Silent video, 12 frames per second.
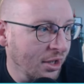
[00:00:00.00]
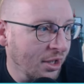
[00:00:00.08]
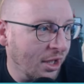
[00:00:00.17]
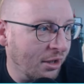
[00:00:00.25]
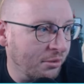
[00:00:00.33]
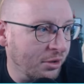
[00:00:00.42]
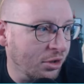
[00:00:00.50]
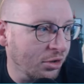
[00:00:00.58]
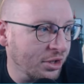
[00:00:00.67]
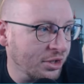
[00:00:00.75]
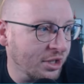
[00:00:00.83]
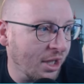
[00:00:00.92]
And we've got
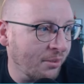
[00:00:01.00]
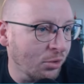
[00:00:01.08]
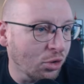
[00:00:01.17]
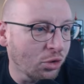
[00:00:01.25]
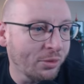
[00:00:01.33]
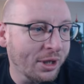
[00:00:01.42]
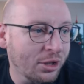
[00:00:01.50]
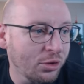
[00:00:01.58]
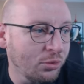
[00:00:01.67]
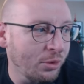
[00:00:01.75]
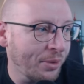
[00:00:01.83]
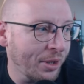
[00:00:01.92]
this Omar, who
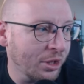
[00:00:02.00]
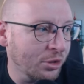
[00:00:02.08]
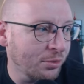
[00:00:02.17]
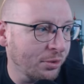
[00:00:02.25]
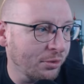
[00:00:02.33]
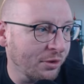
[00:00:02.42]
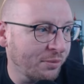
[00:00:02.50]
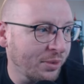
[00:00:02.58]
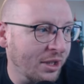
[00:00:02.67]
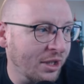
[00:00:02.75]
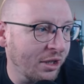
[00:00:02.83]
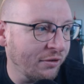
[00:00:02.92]
we picked up, who I've
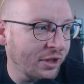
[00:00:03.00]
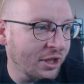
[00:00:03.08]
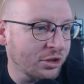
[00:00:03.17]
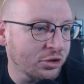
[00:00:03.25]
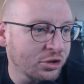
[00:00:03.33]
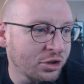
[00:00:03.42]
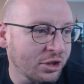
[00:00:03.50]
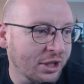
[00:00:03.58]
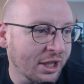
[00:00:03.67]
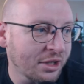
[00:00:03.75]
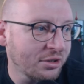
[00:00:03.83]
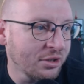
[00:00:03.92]
been leaving there just to
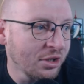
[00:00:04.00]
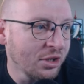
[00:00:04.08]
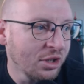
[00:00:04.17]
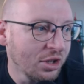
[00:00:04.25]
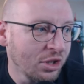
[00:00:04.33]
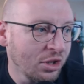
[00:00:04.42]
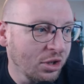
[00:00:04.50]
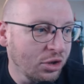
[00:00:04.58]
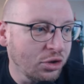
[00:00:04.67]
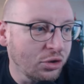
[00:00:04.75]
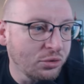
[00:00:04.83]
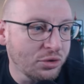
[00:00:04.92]
get
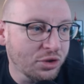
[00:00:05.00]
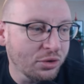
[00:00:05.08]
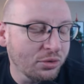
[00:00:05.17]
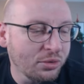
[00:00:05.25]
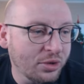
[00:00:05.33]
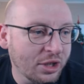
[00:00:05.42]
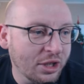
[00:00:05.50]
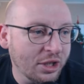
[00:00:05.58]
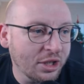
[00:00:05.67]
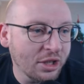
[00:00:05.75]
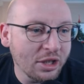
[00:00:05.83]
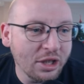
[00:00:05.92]
used to
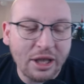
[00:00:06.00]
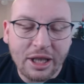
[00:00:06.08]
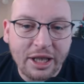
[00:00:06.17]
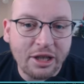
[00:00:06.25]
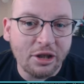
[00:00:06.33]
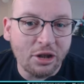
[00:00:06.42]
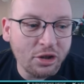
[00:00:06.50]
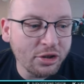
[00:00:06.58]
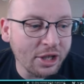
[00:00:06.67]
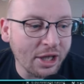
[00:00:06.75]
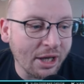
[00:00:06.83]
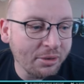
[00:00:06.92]
the league and learn
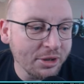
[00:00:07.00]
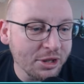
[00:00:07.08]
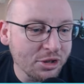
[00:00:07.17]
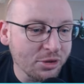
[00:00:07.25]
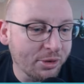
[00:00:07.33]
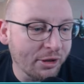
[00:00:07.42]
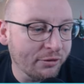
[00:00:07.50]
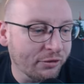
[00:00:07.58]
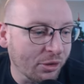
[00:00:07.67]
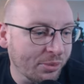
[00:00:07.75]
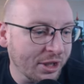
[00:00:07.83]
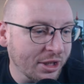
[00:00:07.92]
the language. So playing for
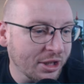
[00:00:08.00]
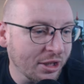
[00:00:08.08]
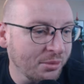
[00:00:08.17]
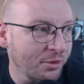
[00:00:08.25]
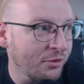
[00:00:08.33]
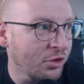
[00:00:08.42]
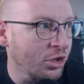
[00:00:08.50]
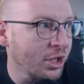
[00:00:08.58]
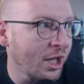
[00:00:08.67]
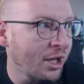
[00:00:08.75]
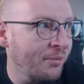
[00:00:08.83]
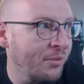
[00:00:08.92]
our B team. We've got
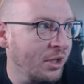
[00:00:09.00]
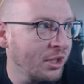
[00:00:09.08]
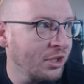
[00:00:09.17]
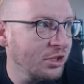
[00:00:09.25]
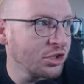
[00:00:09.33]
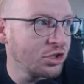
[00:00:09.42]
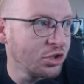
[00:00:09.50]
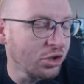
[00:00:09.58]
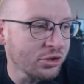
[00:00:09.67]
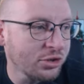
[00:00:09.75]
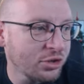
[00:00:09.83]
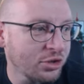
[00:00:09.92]

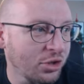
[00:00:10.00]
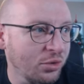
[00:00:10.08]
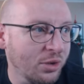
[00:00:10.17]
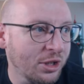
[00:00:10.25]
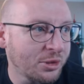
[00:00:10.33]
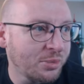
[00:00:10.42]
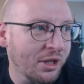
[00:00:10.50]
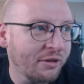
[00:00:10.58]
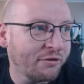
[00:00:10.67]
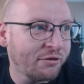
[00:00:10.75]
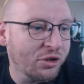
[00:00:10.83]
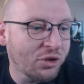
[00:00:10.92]
Schultz, who is
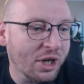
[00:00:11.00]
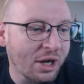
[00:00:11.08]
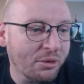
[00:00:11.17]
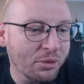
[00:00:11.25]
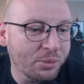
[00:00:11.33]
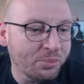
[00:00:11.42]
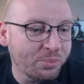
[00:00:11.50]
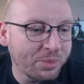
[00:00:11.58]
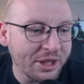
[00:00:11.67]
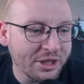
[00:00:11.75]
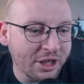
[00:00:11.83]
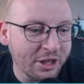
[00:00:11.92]
playing for our
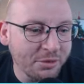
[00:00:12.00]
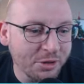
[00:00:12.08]
B team.